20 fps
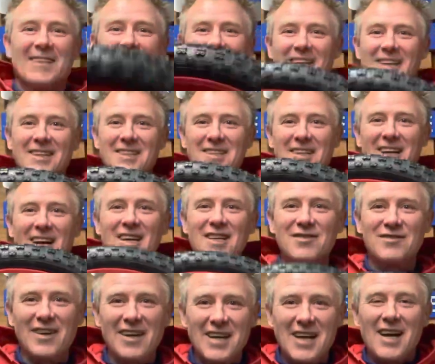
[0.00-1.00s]
And in today's
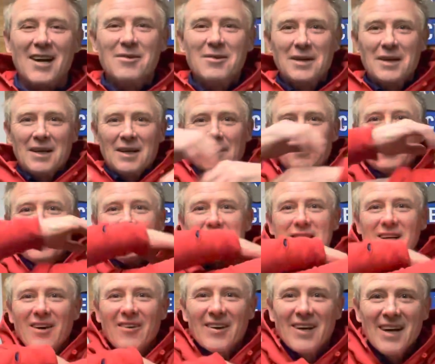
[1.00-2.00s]
video, I'm going to
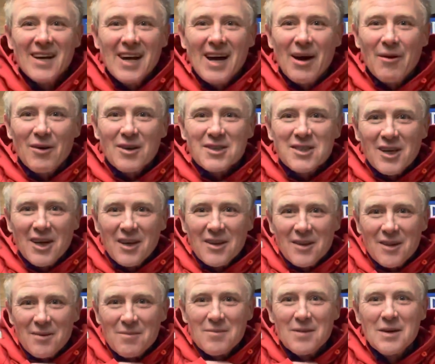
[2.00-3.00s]
tell you how I turned
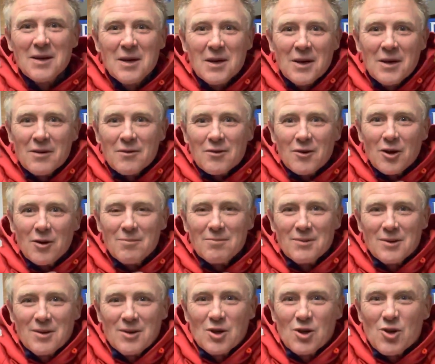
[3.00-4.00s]
them from
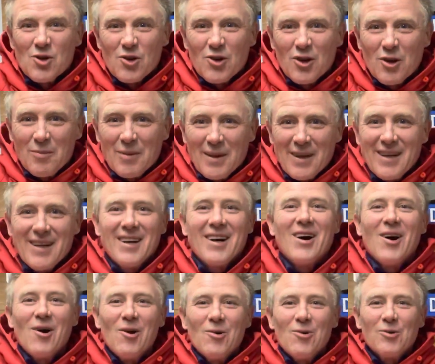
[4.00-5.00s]
grubby
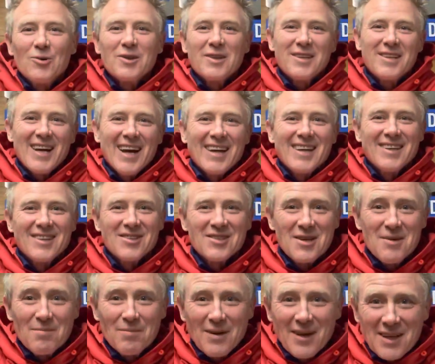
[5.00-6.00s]
old knackered
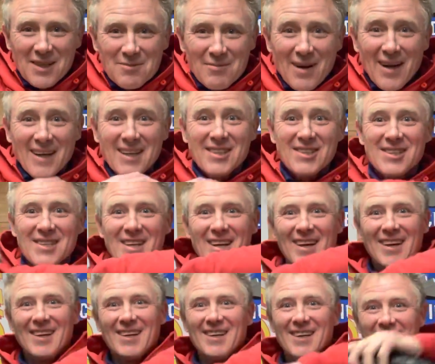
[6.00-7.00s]
Simplex mags
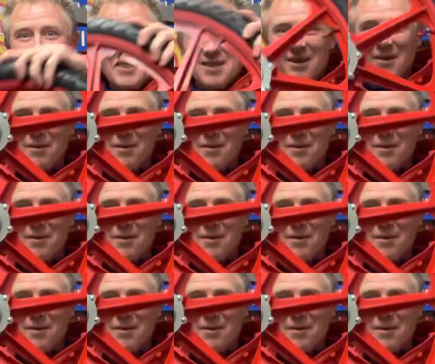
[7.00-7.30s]
into